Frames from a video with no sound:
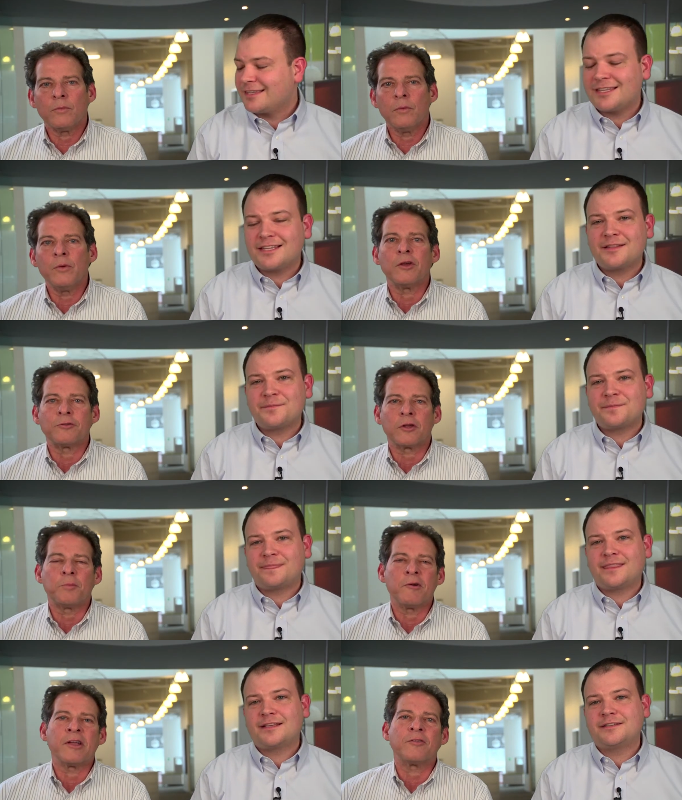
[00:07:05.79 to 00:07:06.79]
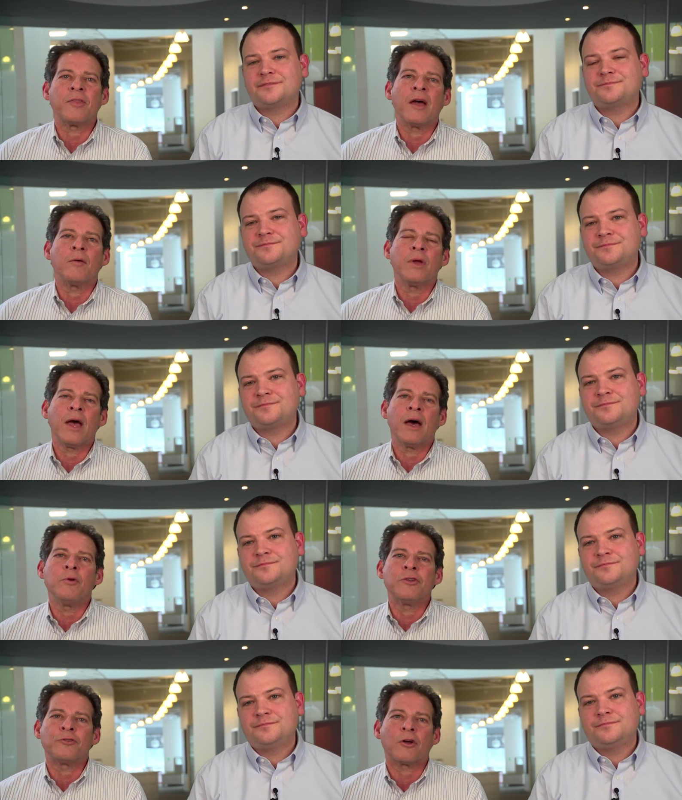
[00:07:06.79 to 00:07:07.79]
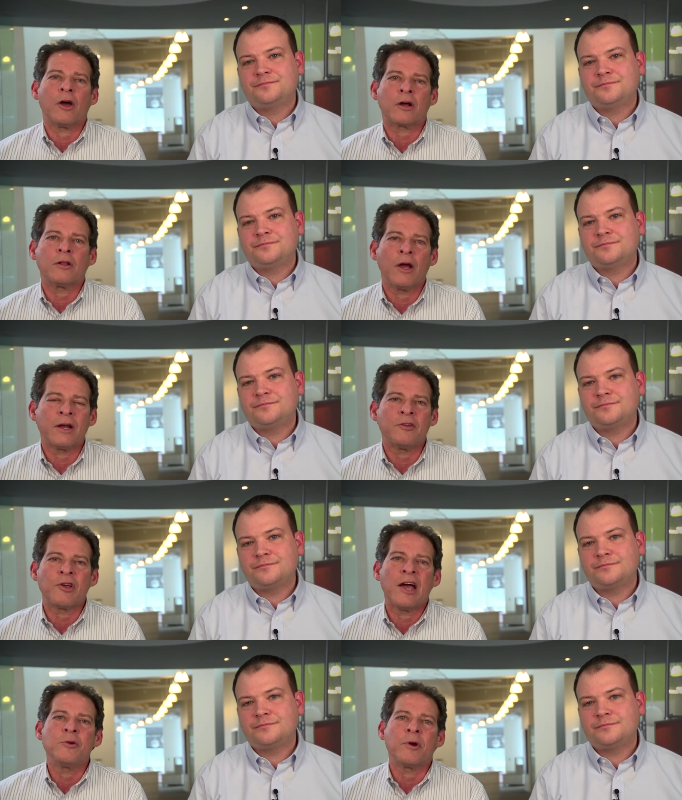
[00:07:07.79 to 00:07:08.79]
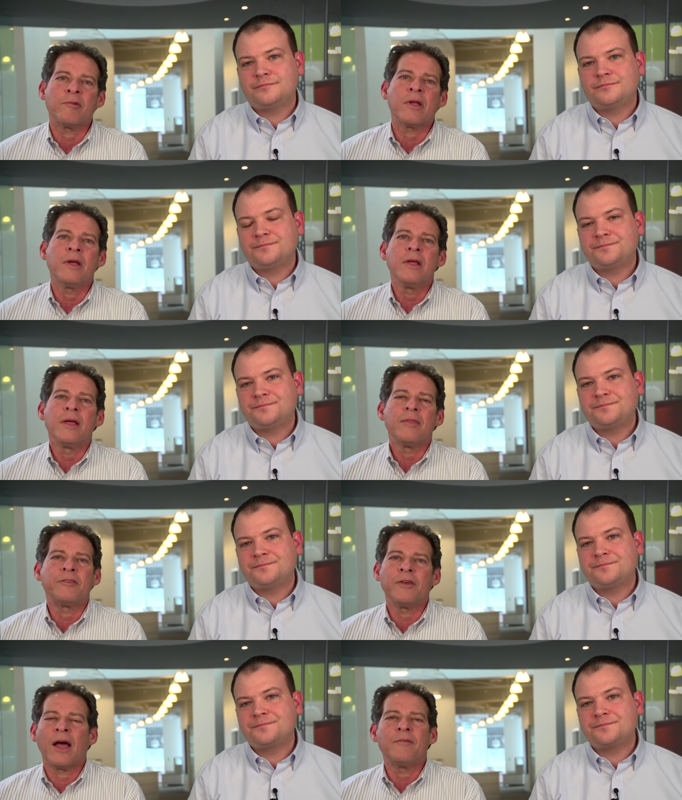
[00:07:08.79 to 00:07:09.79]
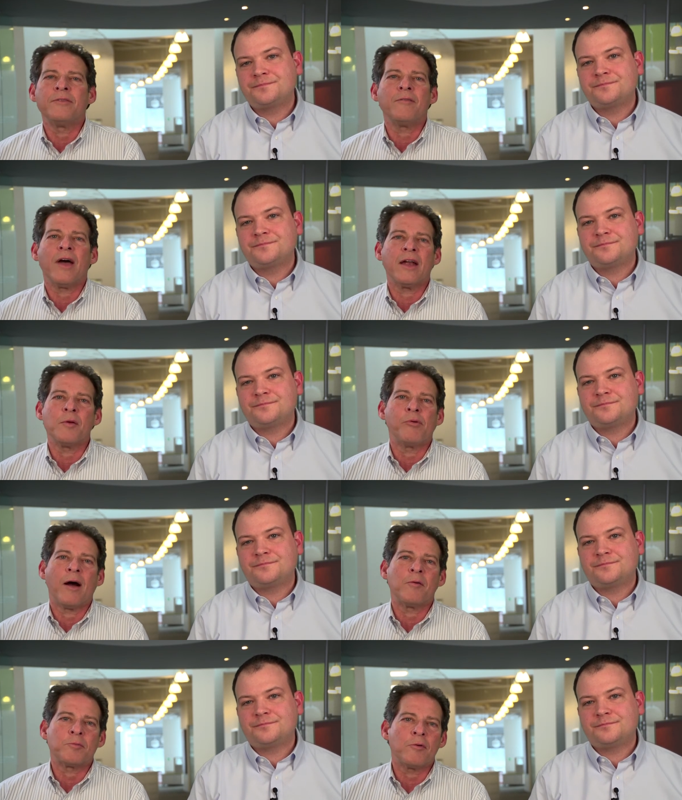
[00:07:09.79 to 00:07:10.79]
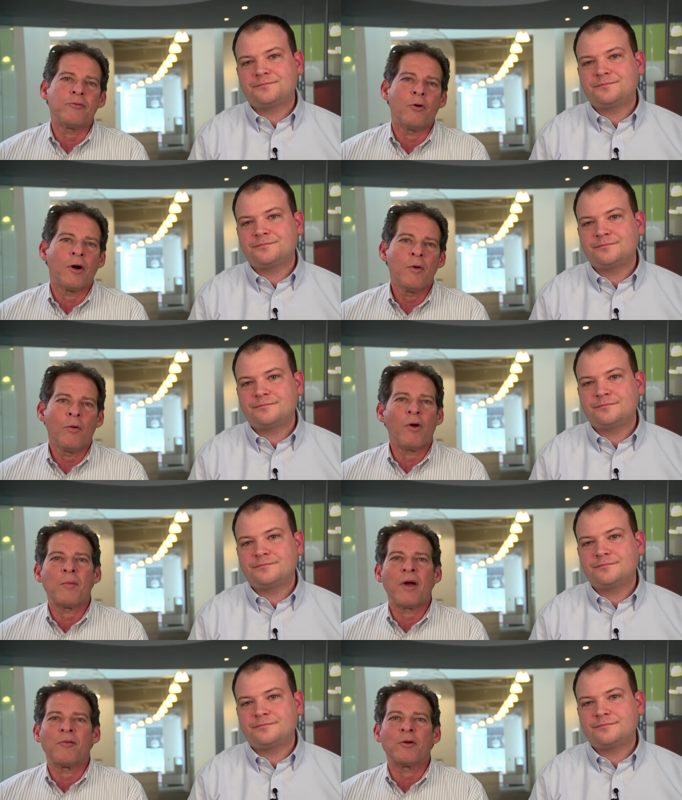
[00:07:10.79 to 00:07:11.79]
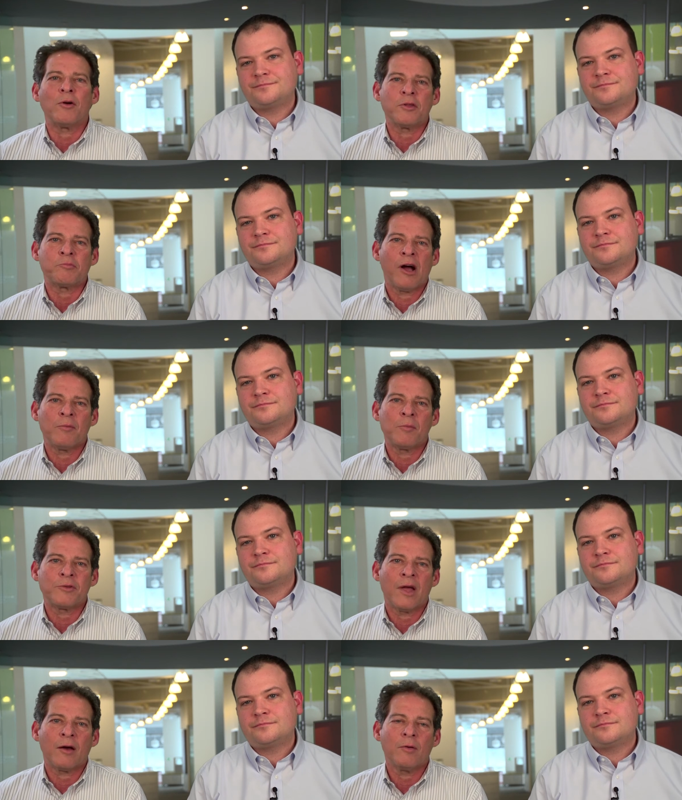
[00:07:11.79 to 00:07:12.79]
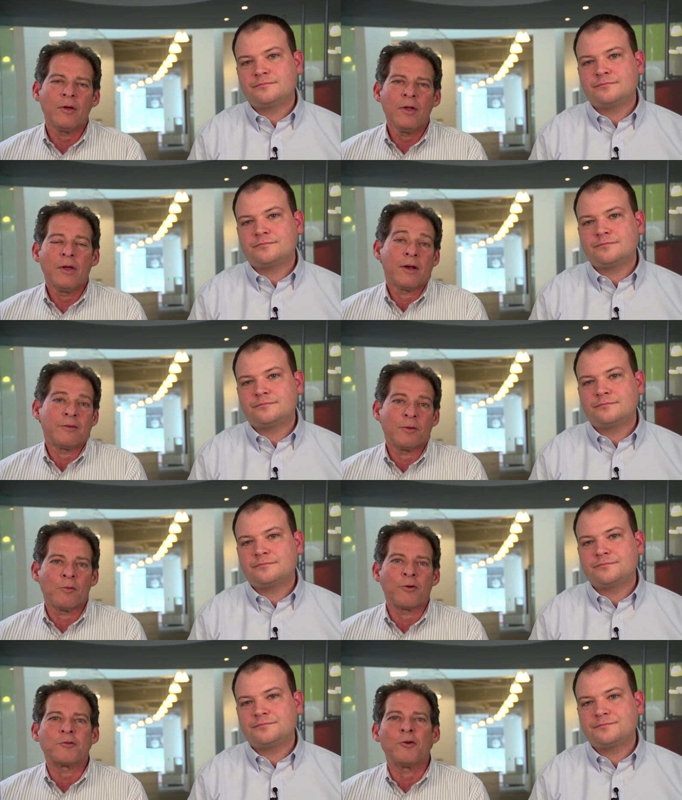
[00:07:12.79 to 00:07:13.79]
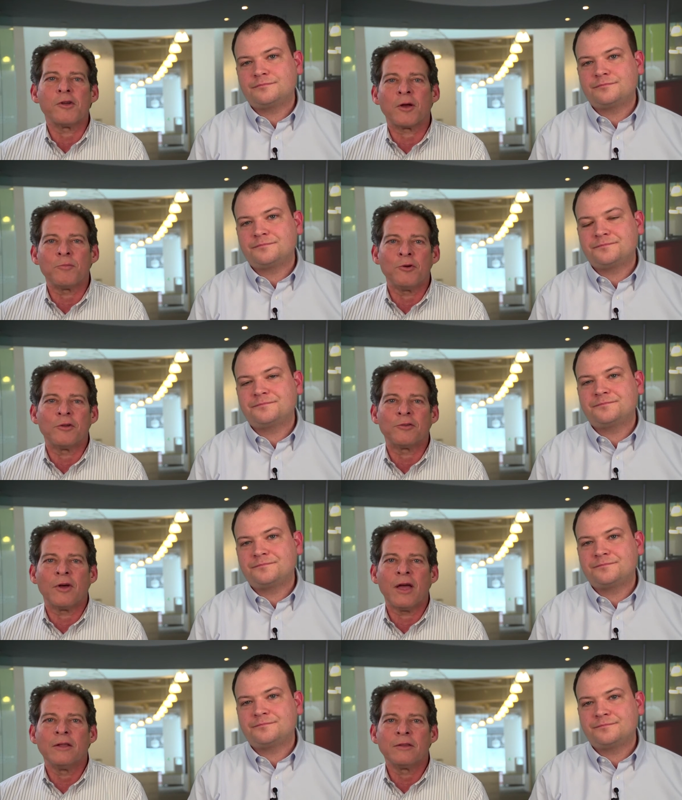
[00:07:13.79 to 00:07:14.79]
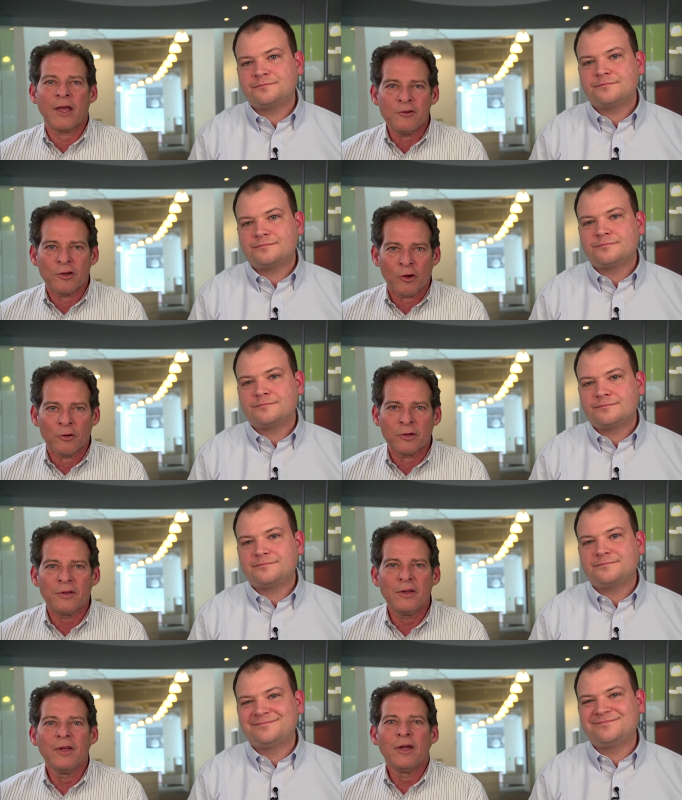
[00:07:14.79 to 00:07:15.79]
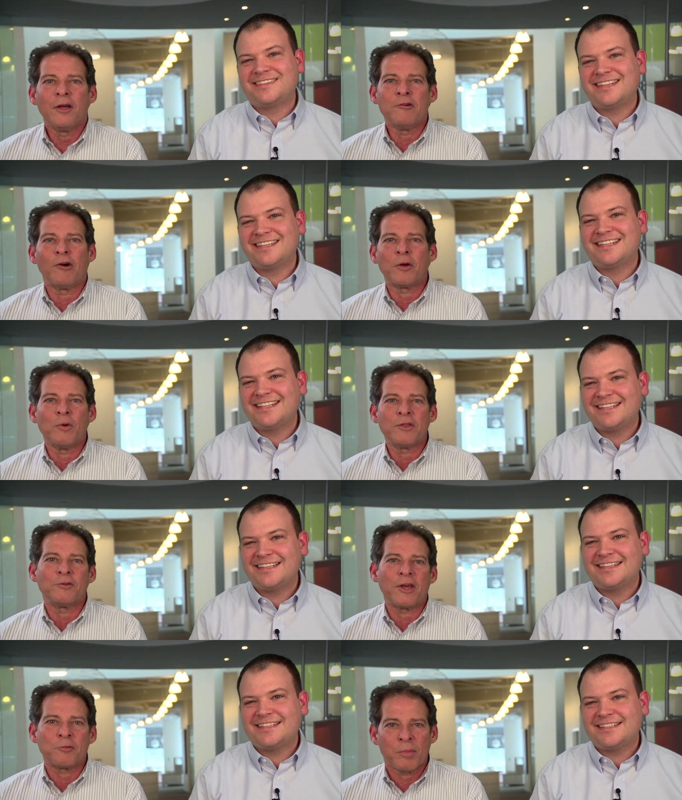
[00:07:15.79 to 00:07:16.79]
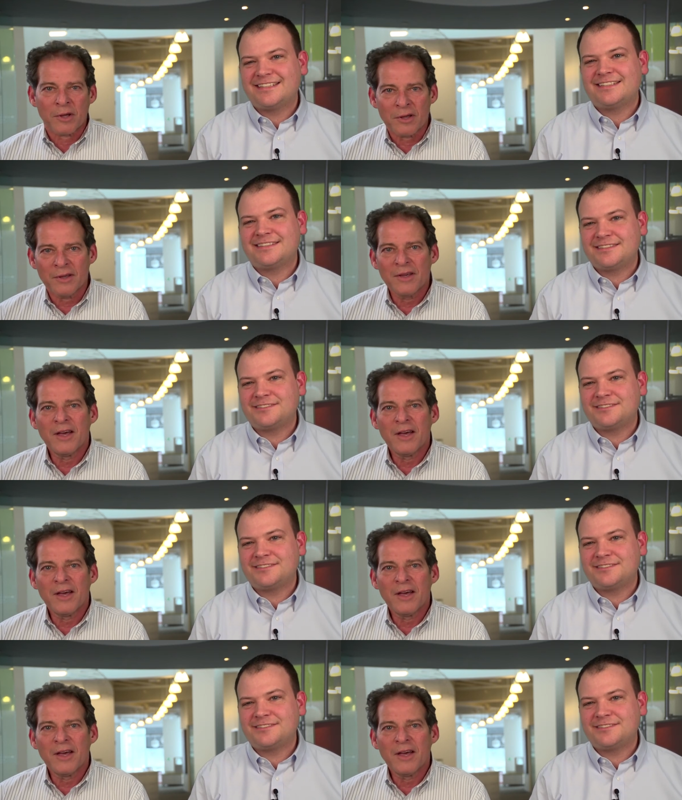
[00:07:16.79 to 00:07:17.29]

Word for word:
Speaker 1: we just experienced that. We, had, we just took on a client in January that said, I've never had any problems before. Why am I having all these problems now? And I said, well, first of all, your computer's are. 10 years old. You're running Windows XP.